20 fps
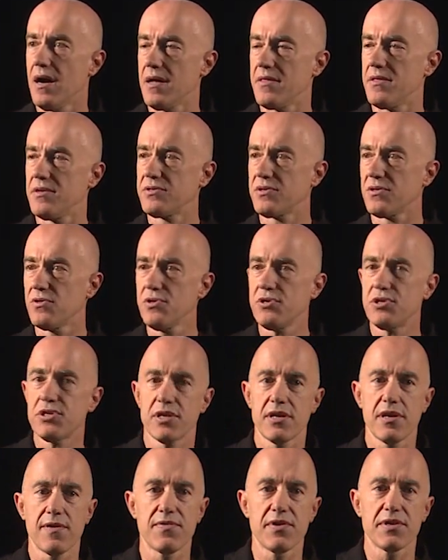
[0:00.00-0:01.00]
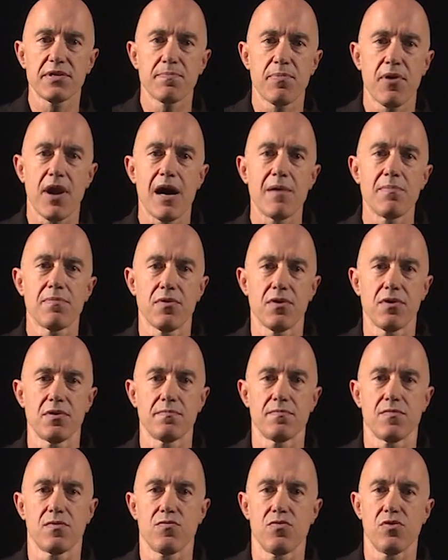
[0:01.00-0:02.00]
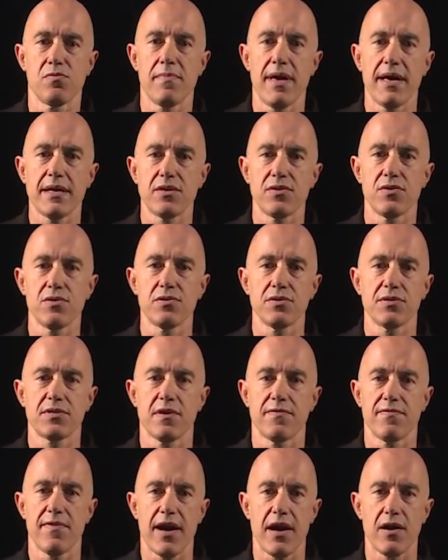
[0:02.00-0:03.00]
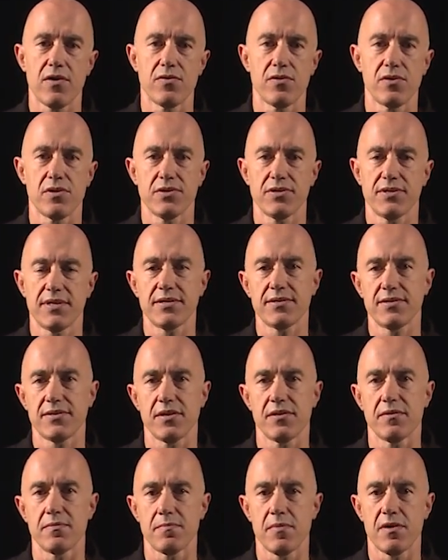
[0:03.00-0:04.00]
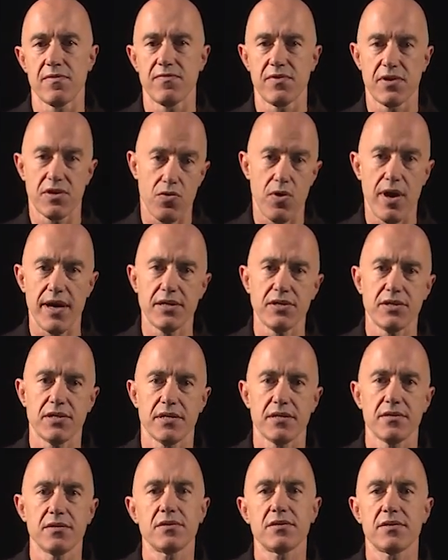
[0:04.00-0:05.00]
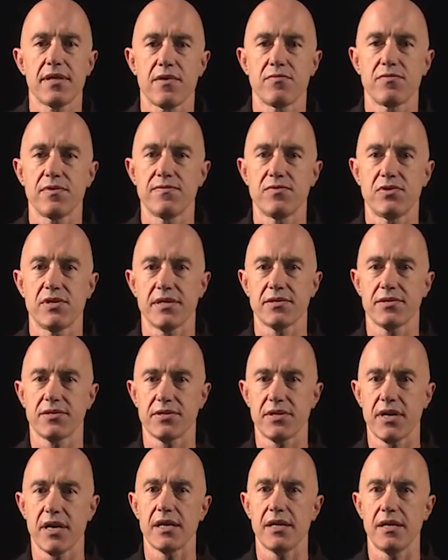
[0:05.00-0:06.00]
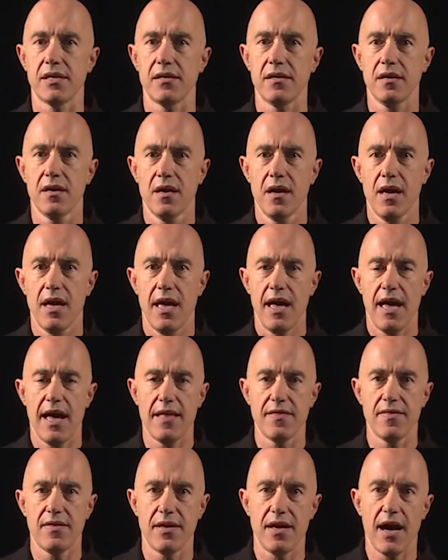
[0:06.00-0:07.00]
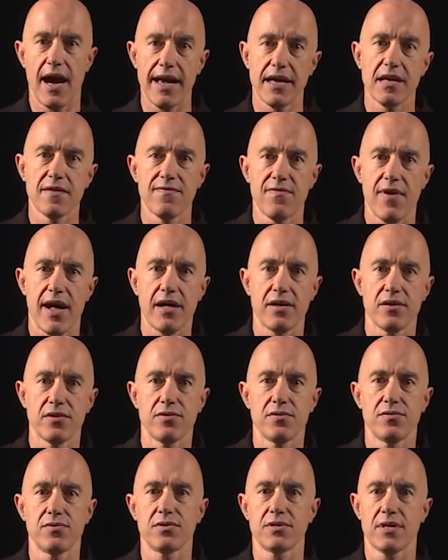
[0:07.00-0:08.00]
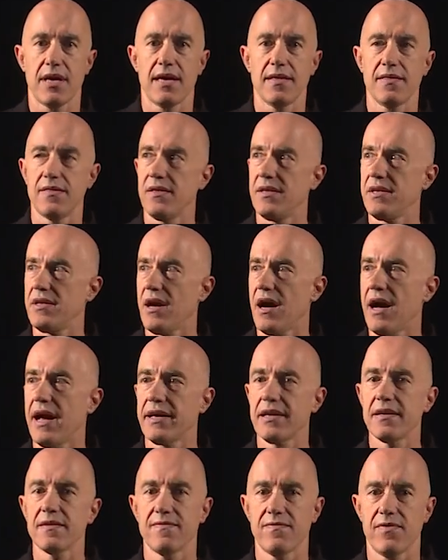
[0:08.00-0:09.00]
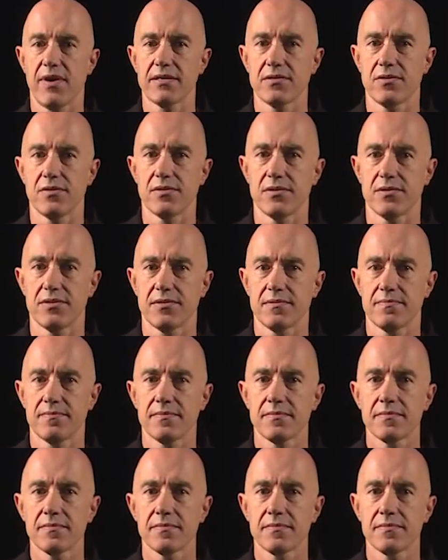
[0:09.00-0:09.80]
The solution of this problem will make use of our system of equations that we've just studied and the eigenvalues and the eigenvectors.